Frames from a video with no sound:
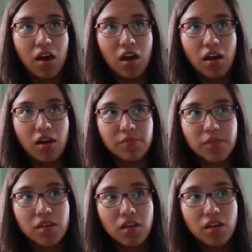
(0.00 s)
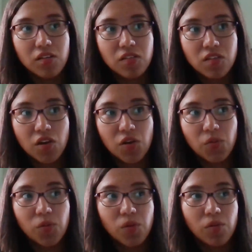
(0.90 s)
Um,
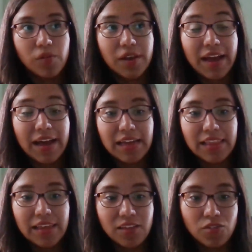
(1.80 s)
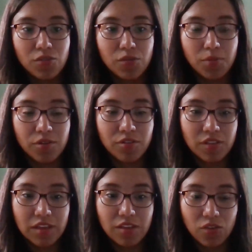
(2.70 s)
so what I like to
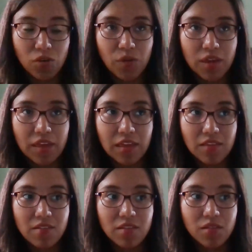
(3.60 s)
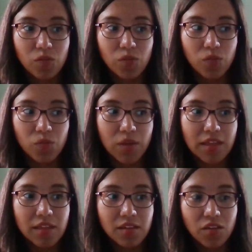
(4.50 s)
personally do is,
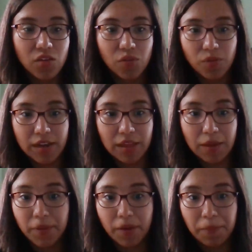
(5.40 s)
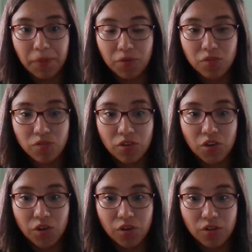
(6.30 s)
when you're writing a blog post,
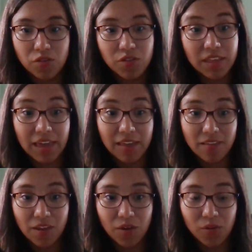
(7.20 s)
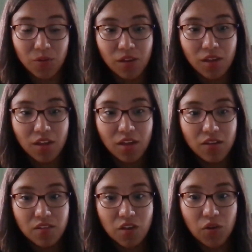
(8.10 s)
you're using SEO.
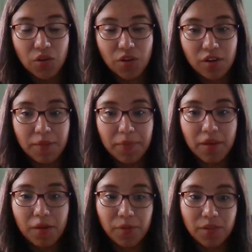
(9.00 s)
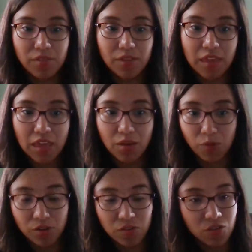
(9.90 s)
So you're coming up with the
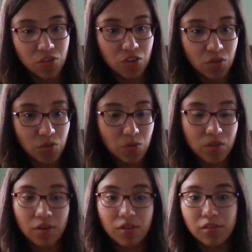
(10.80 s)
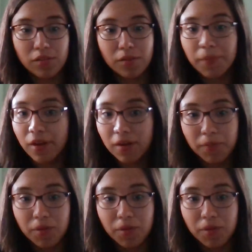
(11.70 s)
keywords to use on the blog